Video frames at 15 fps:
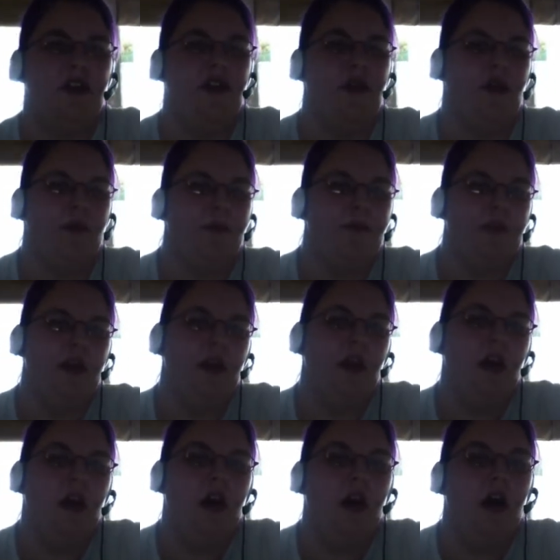two.
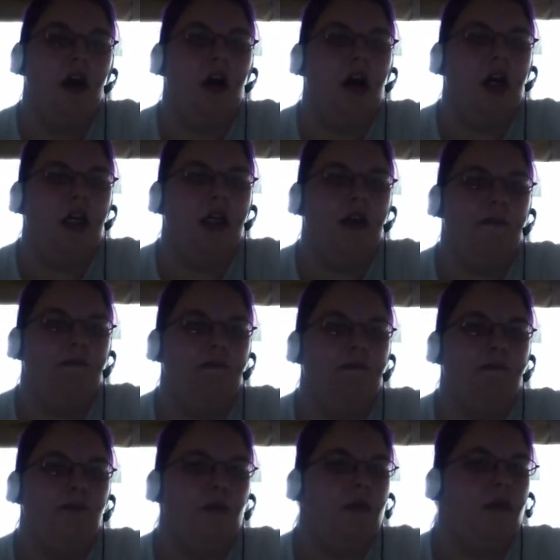Um...
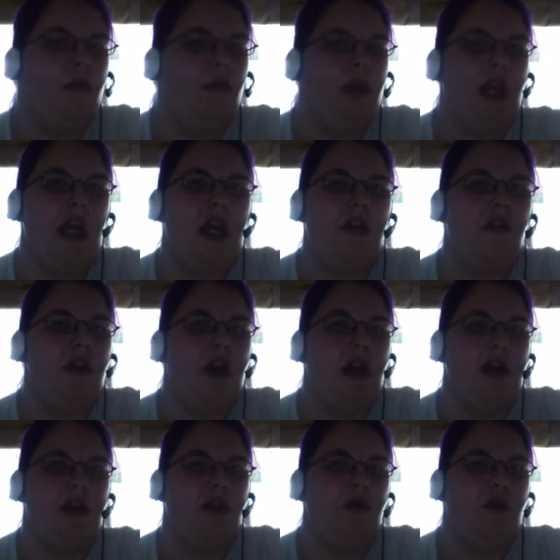They do
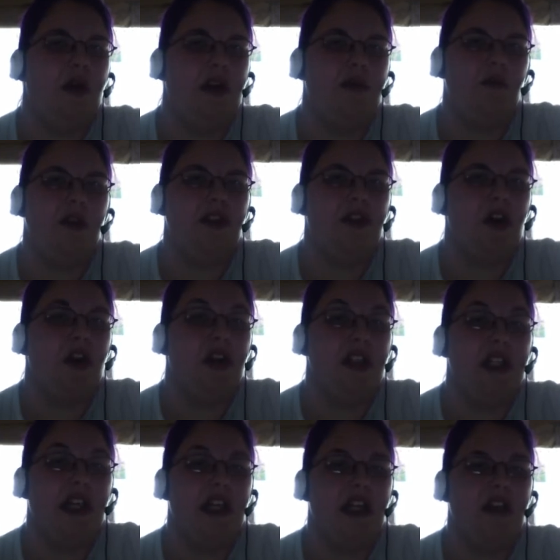not know what, what's
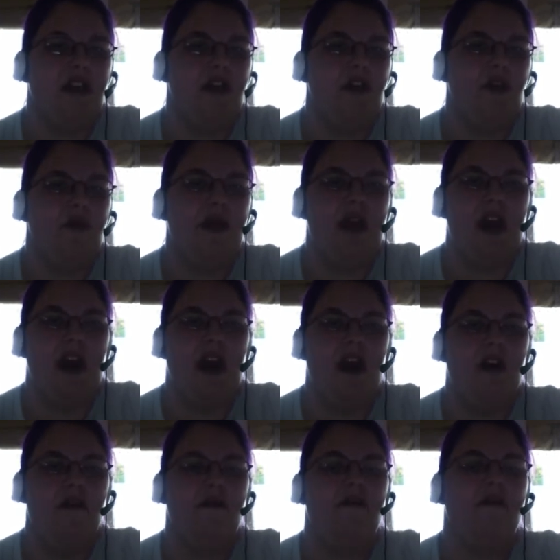causing it. They're hoping to
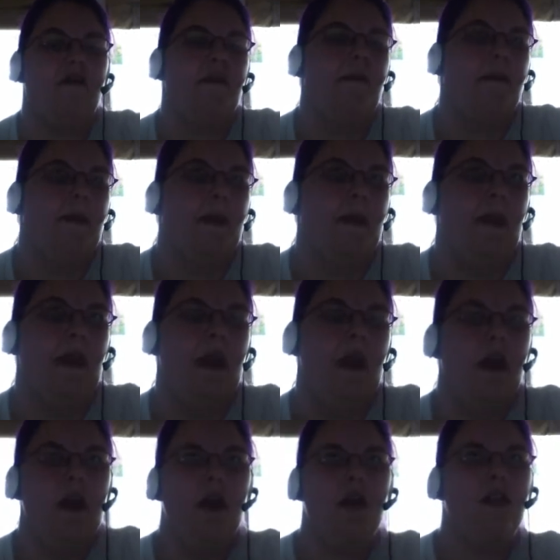have
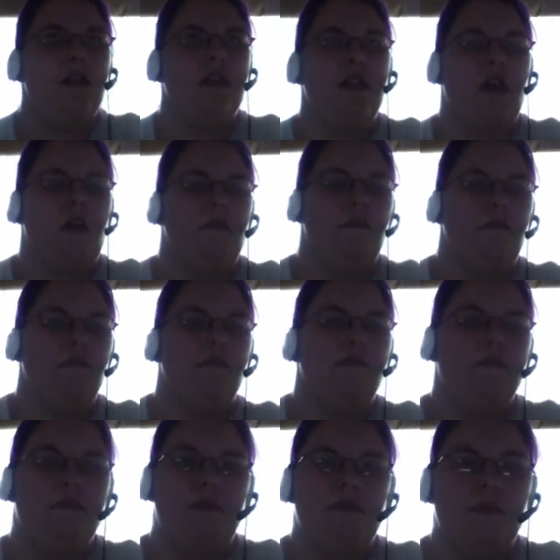some
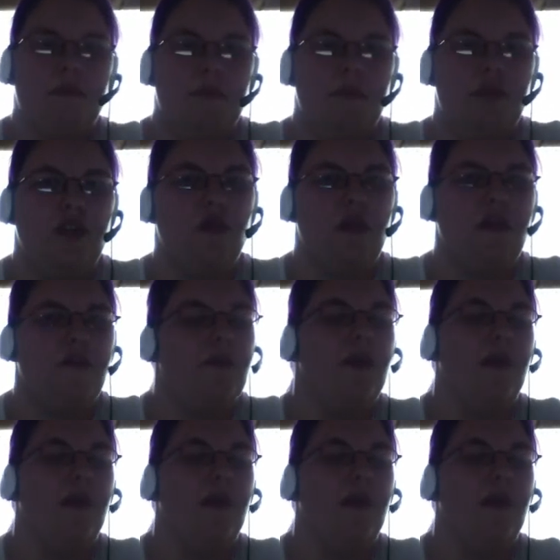sort of